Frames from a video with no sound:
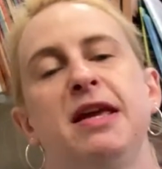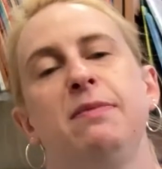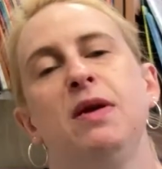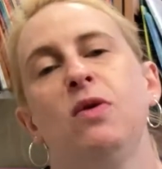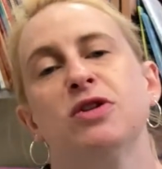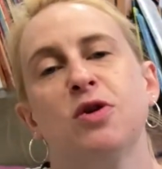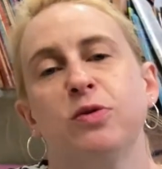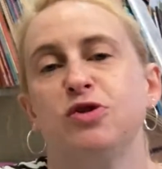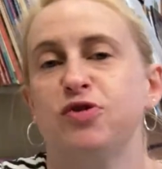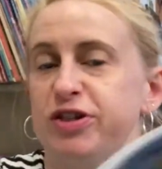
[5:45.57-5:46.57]
me want to go and
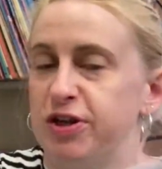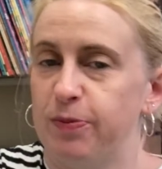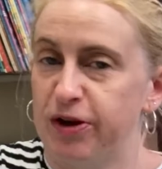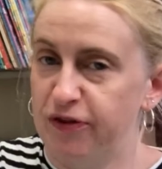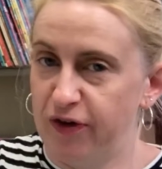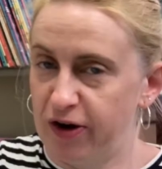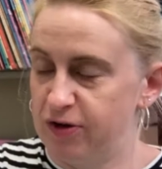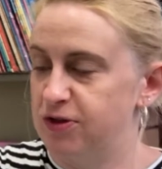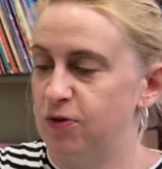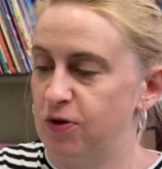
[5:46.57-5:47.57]
stretch out by the fire. It's
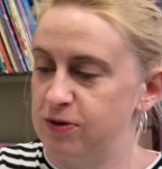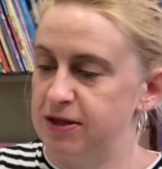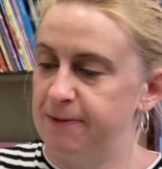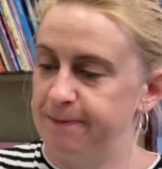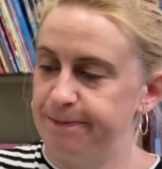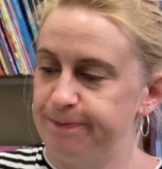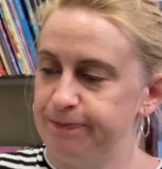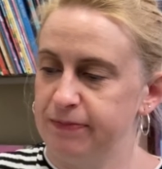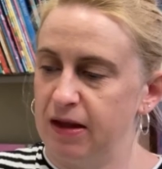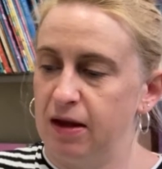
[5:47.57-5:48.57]
so cozy.
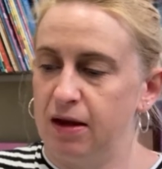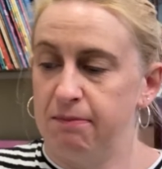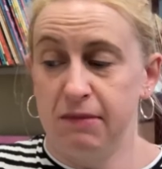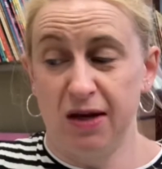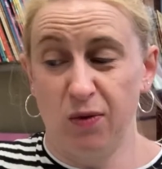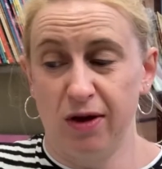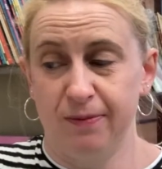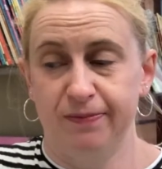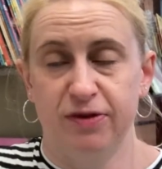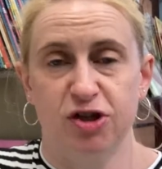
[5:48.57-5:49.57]
Meanwhile,
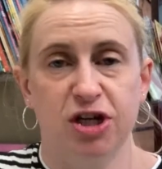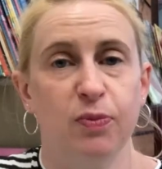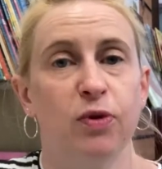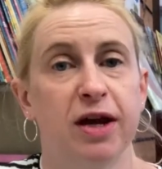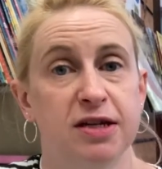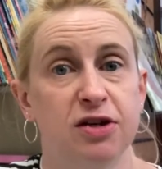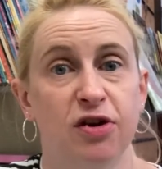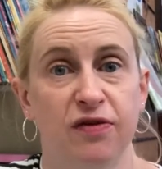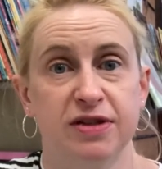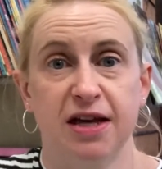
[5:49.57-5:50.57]
the sheep were getting
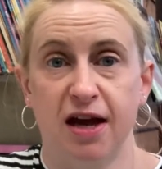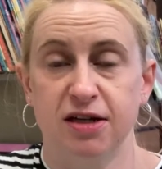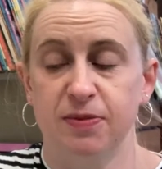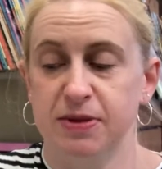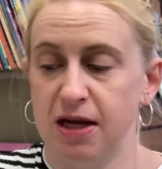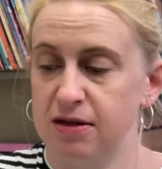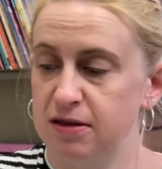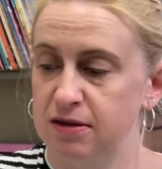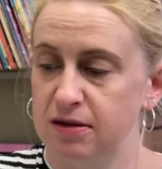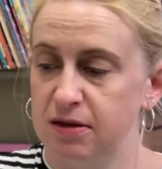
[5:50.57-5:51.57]
nervous and upset.
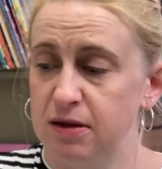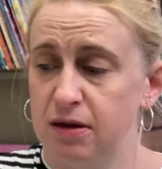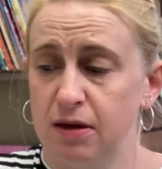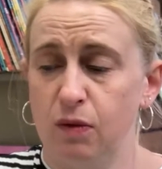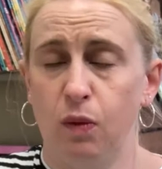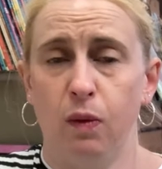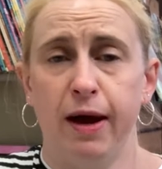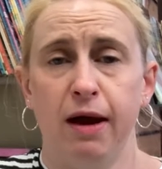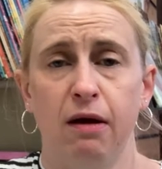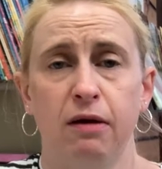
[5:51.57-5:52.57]

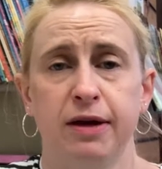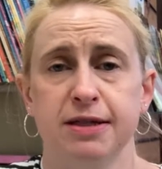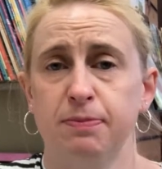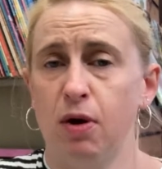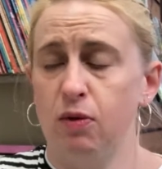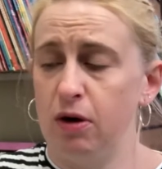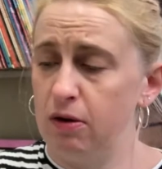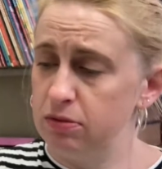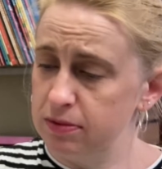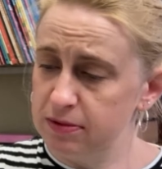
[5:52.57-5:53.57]
Where is Polo?
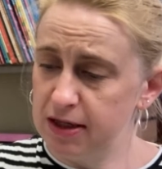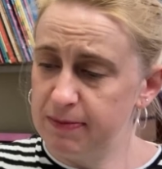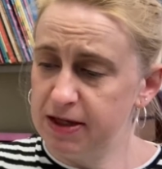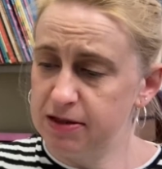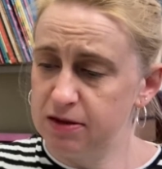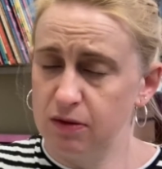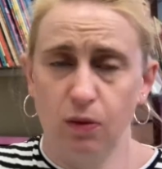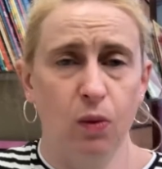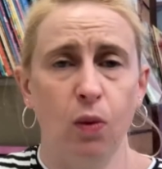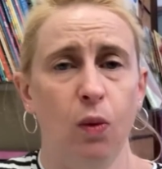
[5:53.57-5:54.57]
They bleated.
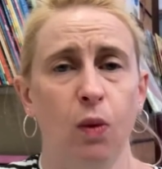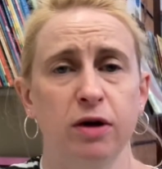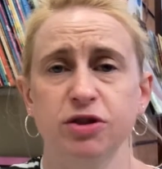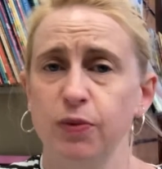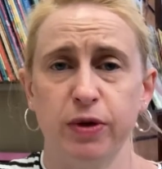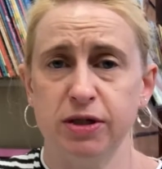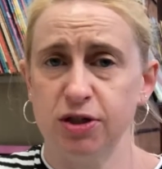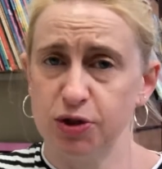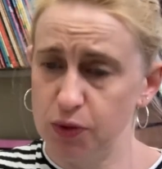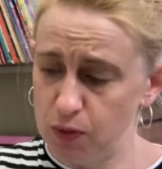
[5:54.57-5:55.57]
Oh, what are we to
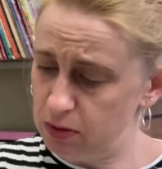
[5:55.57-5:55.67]
do?